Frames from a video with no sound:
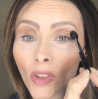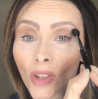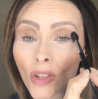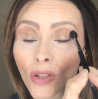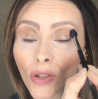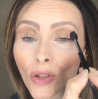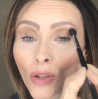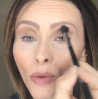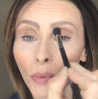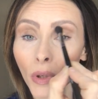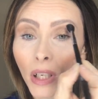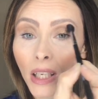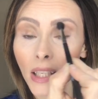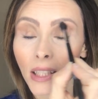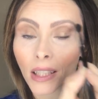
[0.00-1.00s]
Just
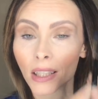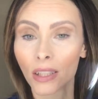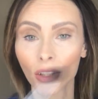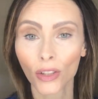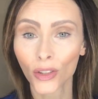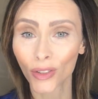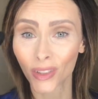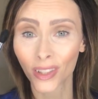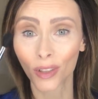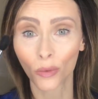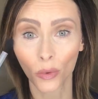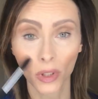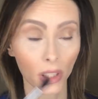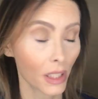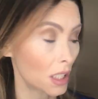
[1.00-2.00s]
super easy to use, and
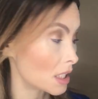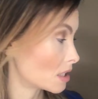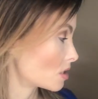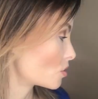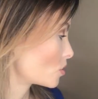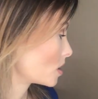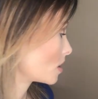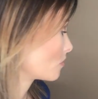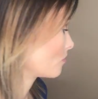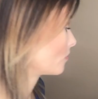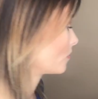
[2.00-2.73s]
it really does the trick